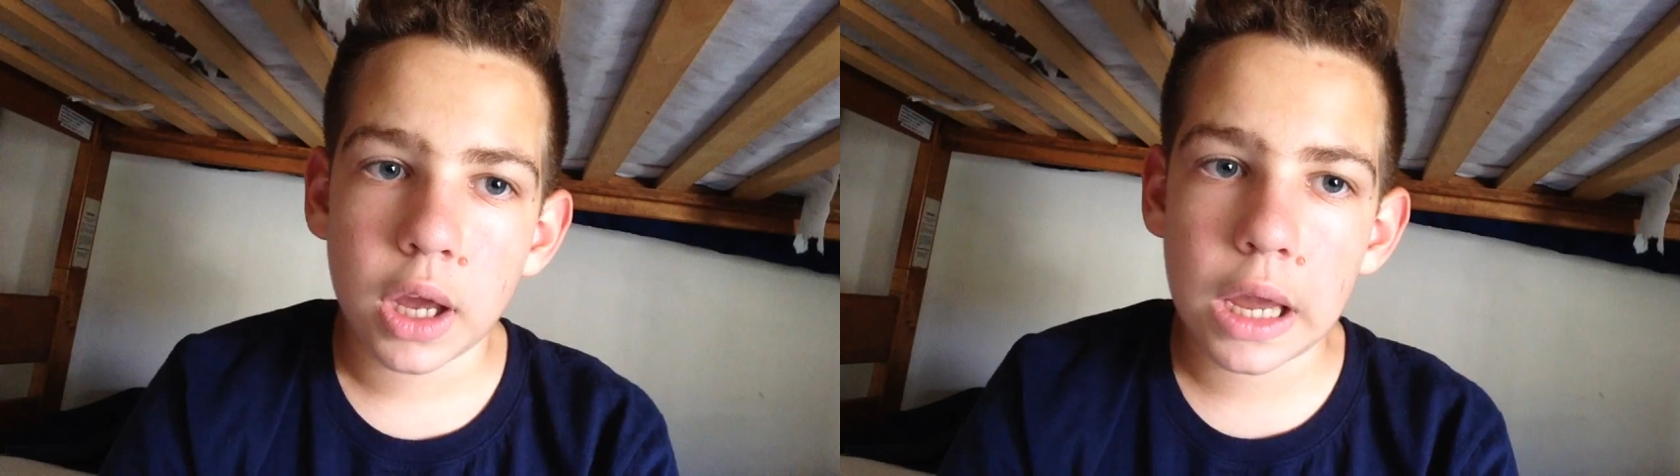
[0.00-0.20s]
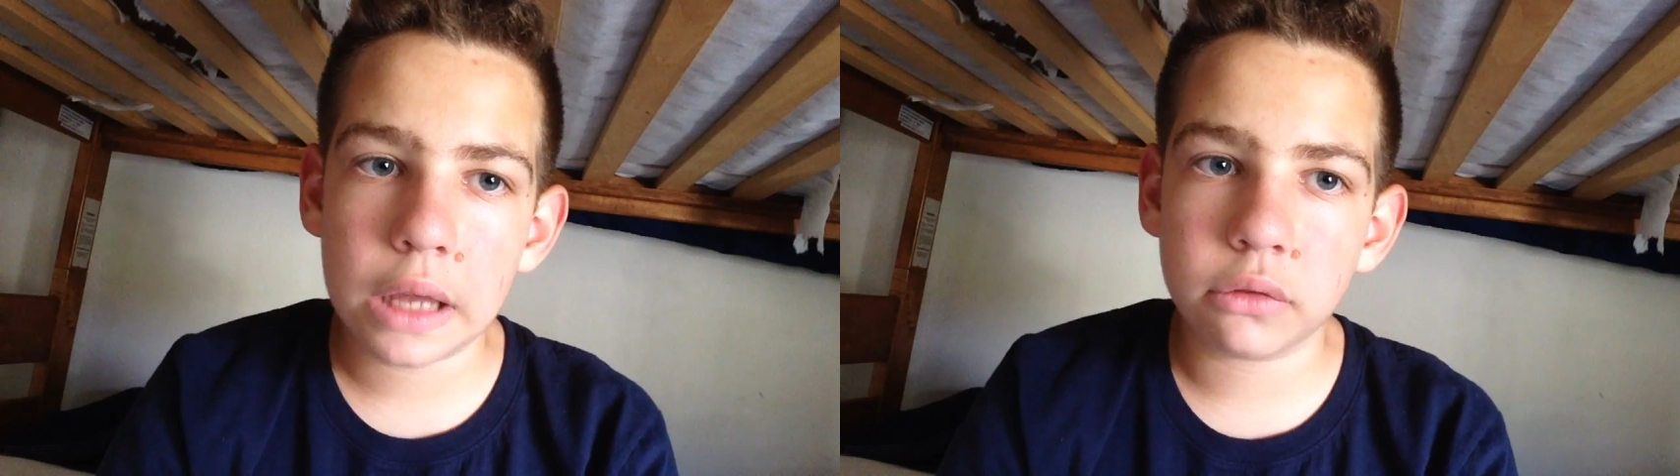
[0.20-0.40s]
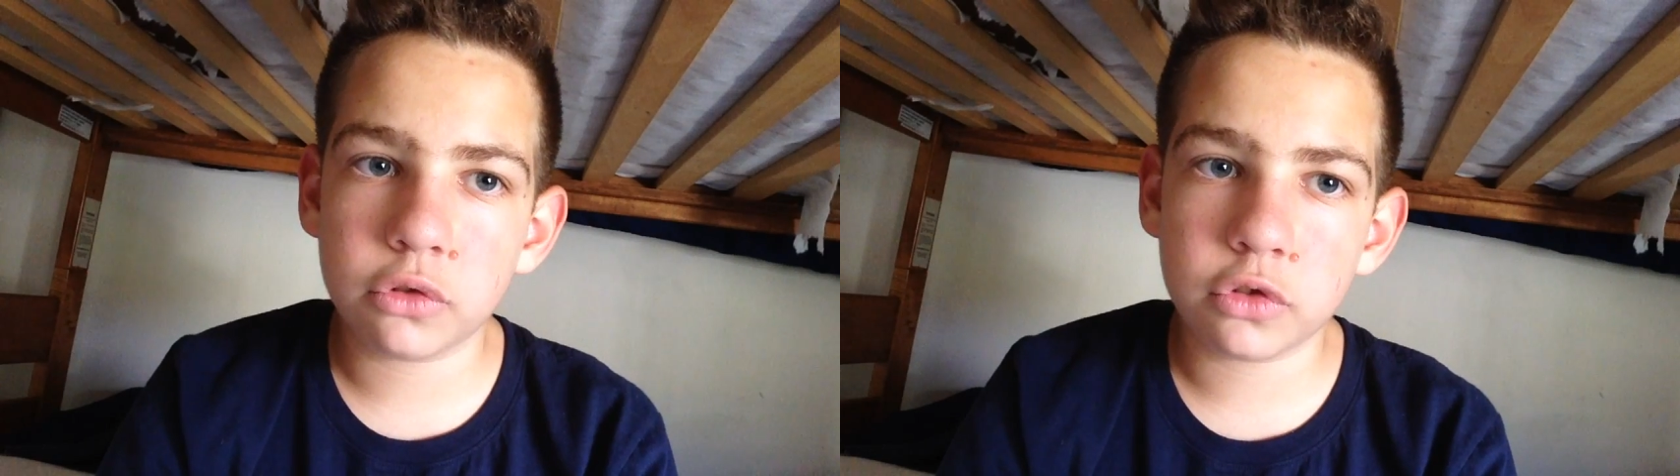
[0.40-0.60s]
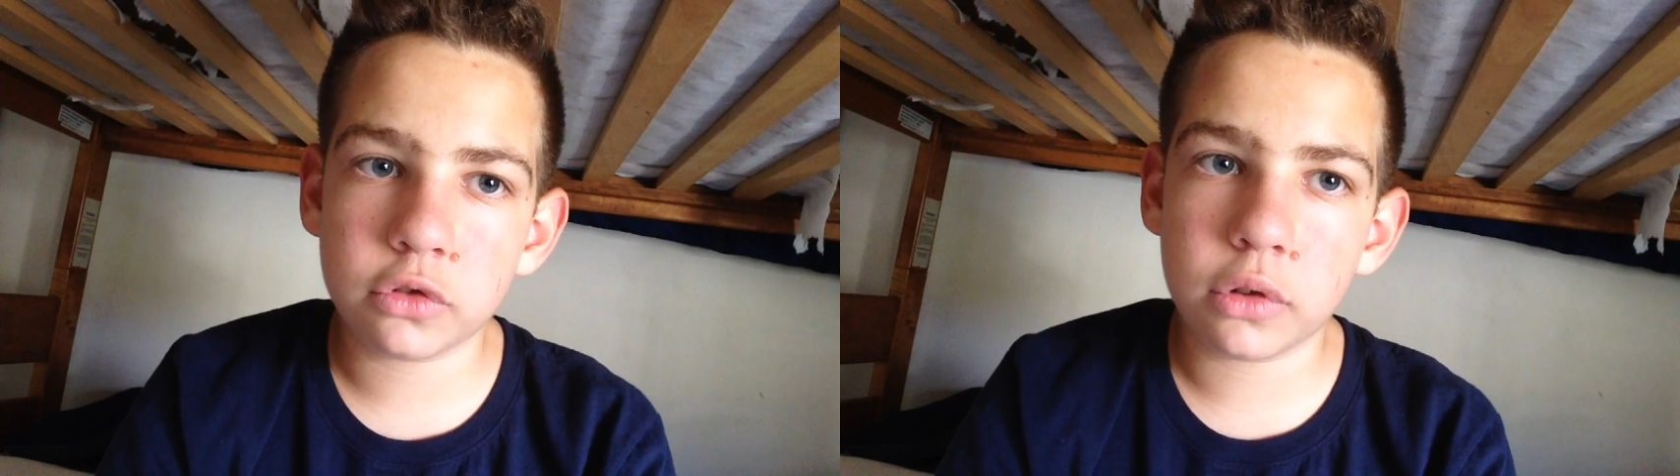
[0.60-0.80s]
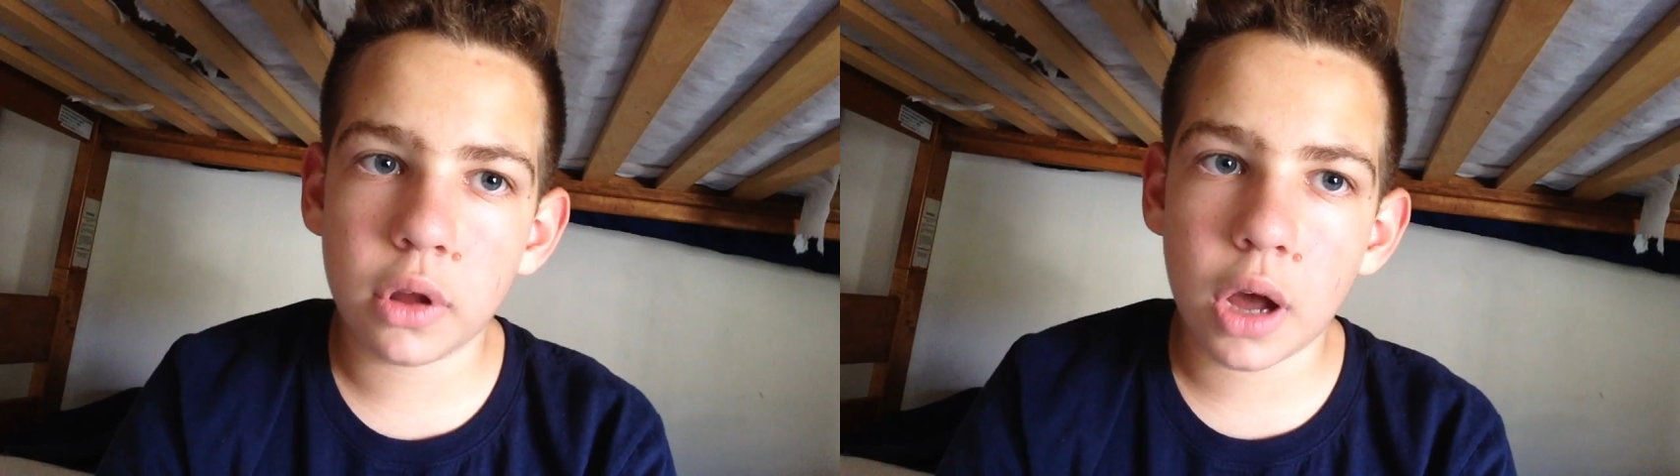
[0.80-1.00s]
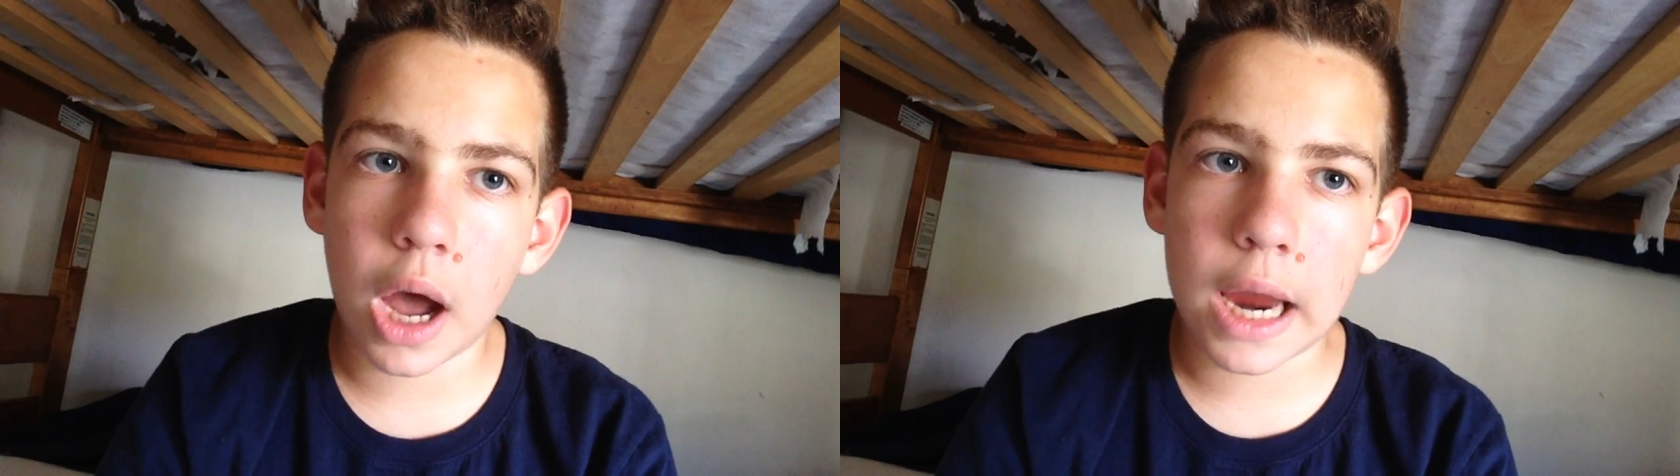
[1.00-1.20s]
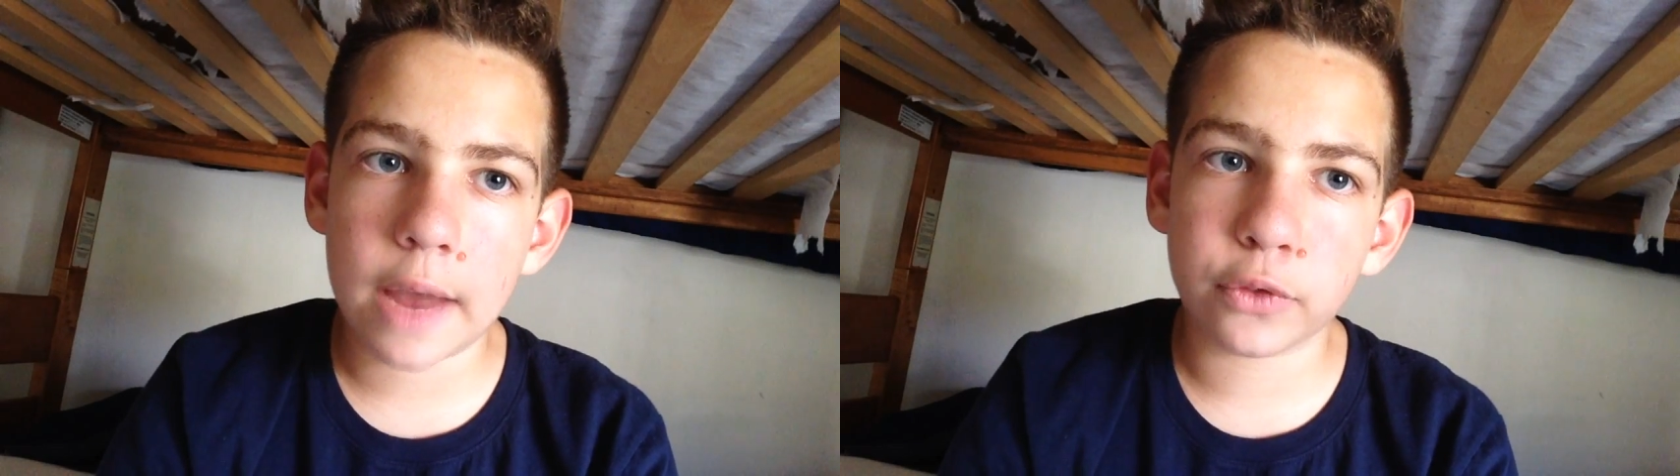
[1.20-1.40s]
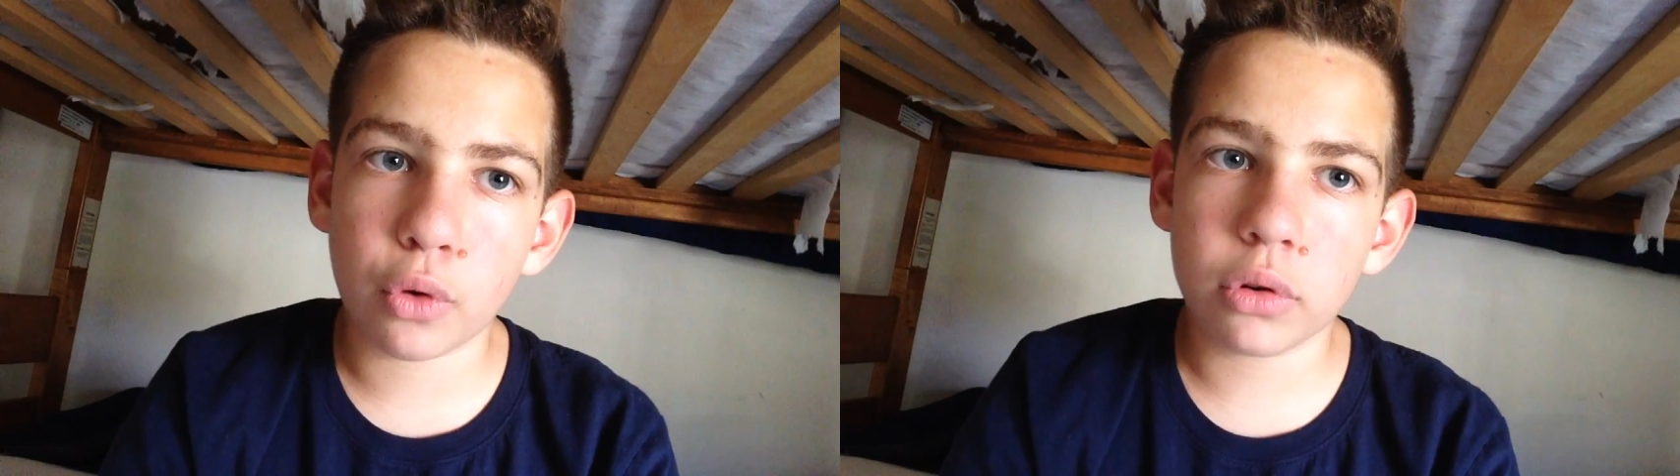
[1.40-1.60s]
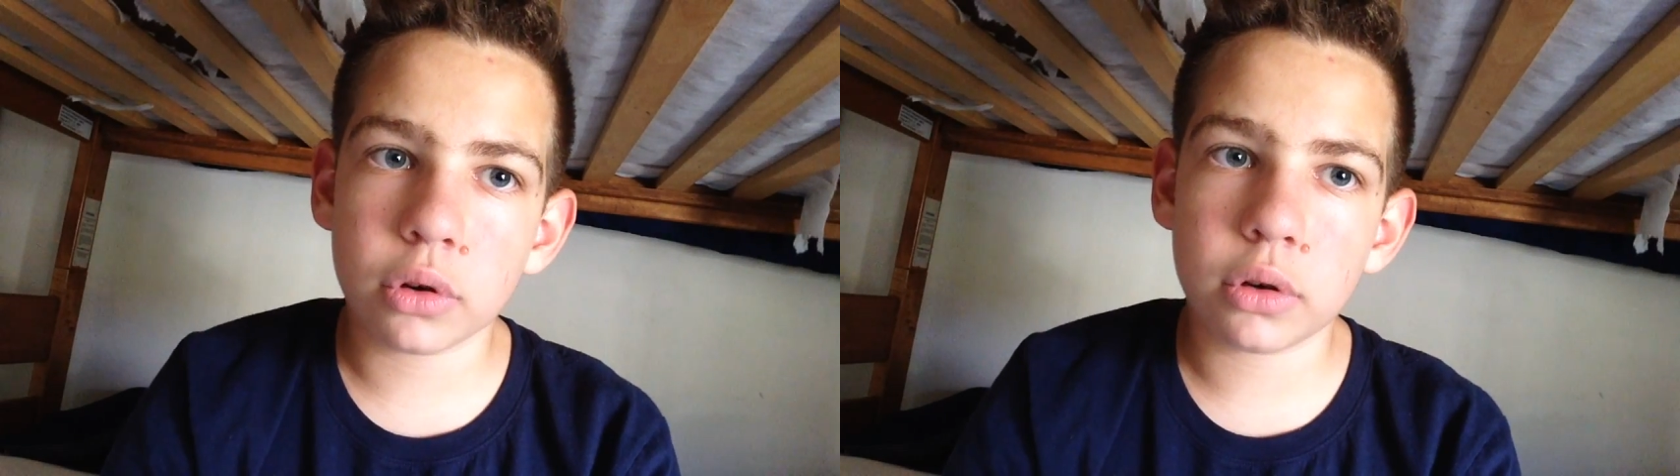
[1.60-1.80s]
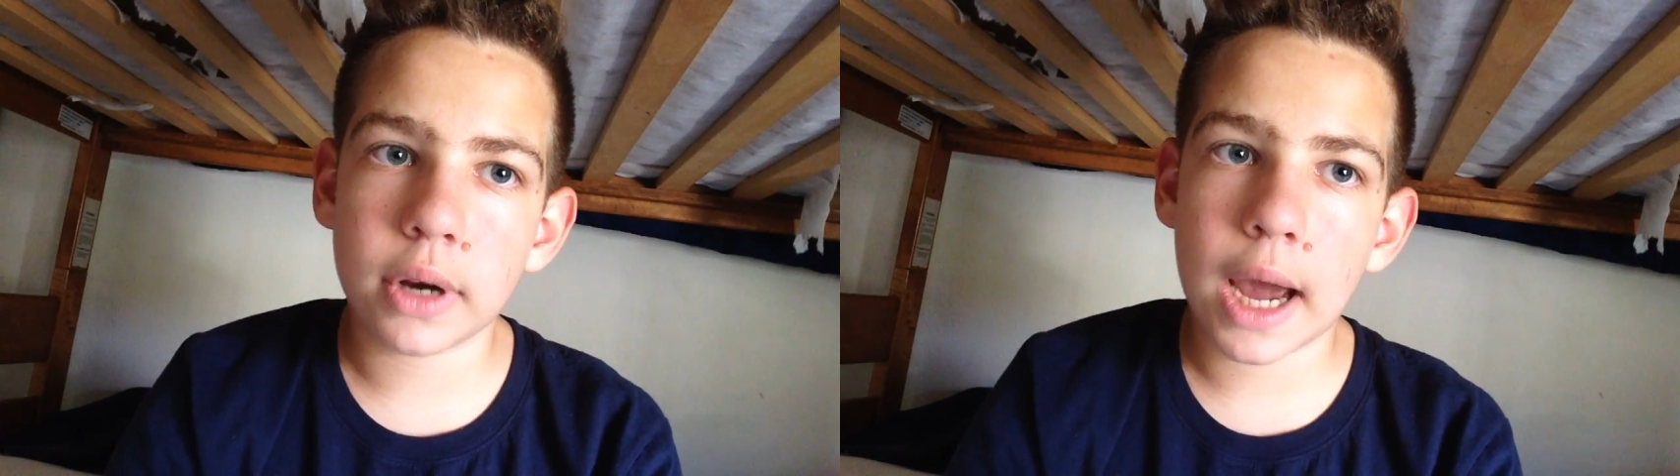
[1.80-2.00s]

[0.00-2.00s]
And I have to learn